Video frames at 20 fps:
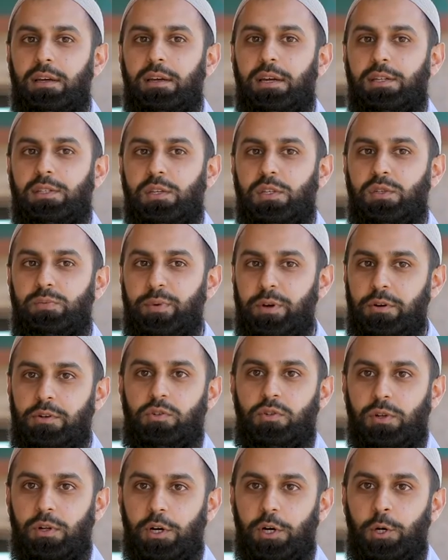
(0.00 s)
It's a
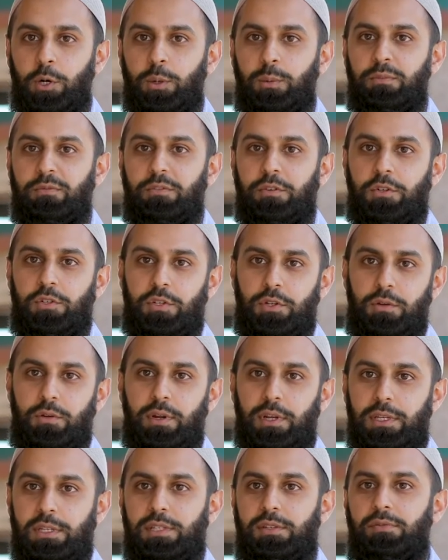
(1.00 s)
spiritual home for
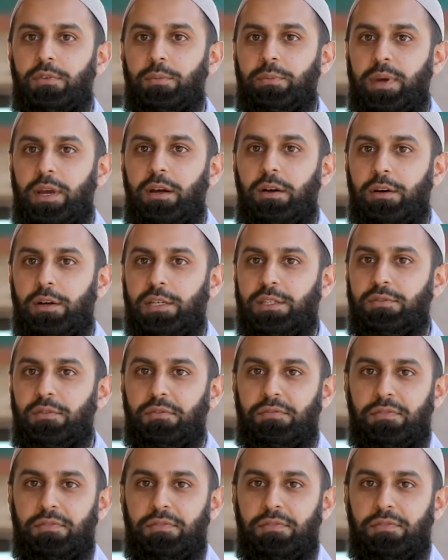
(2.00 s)
students, for parents, for